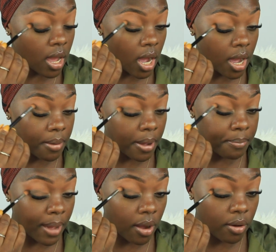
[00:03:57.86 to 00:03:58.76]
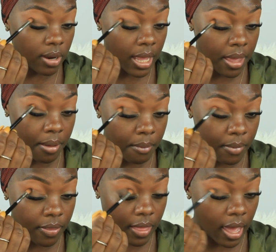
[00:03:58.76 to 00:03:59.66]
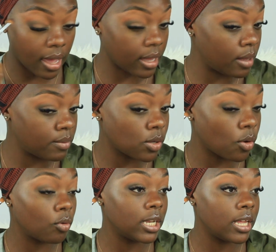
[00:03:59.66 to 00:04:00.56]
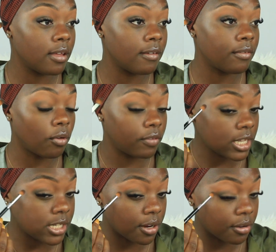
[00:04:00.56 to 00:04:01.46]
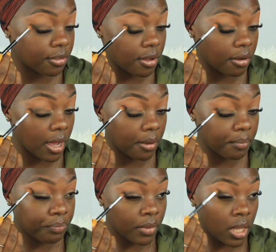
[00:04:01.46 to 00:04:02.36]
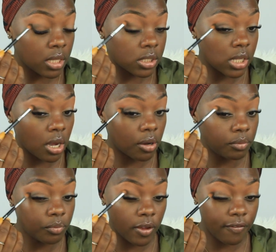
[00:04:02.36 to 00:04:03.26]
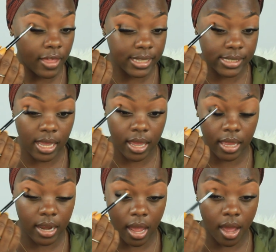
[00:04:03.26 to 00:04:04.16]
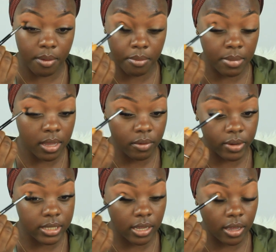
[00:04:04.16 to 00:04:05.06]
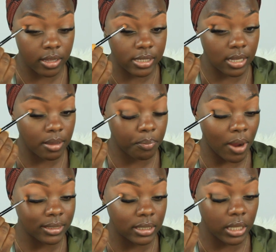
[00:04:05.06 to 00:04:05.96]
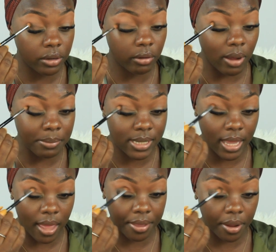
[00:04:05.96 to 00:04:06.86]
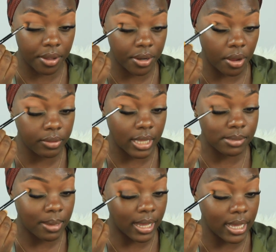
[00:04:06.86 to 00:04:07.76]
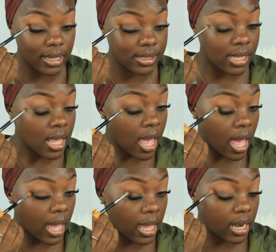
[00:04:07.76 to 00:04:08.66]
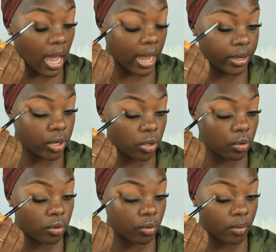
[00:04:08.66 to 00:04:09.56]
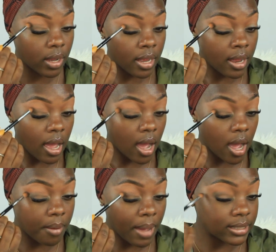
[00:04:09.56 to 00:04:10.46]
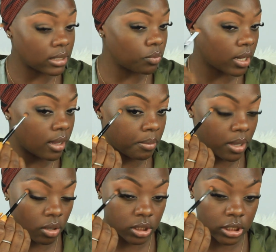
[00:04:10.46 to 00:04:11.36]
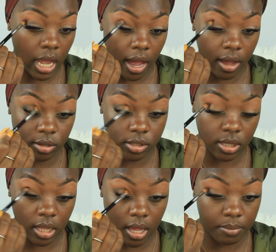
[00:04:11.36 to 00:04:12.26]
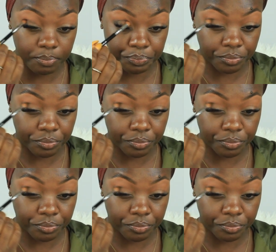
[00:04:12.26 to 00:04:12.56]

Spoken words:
about him that he was to live on this earth, okay? So with that said, me and Reese practically grew up together. You know, that's my ace. And I knew I didn't want him to be an only child, so then